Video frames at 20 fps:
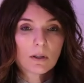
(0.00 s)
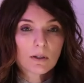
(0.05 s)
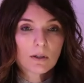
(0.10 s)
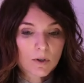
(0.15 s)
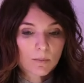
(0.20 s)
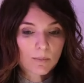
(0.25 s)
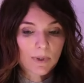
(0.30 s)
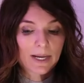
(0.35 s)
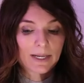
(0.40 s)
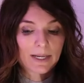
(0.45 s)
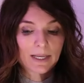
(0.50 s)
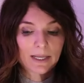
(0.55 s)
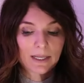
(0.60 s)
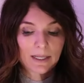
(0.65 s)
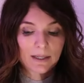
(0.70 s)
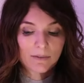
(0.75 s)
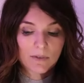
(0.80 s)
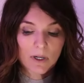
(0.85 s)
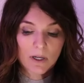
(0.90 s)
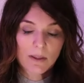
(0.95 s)
of our mind and
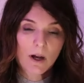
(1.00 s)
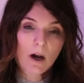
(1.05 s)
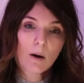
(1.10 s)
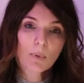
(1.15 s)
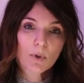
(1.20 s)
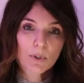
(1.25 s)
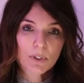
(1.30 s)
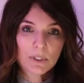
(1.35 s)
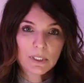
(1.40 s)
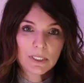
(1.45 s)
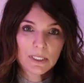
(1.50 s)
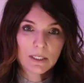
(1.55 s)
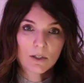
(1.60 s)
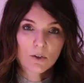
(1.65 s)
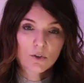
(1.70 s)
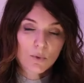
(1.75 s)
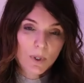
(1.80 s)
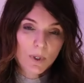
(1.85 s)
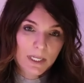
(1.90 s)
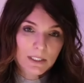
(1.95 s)
give God the opportunity to
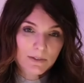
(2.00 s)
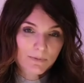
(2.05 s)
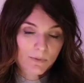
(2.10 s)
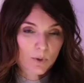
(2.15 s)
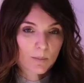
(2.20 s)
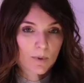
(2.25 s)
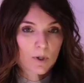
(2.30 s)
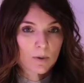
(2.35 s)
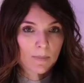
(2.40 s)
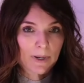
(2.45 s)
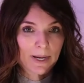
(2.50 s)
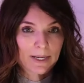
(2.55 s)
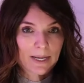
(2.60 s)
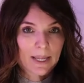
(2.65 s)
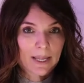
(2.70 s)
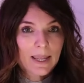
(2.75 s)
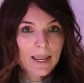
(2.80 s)
transform our mind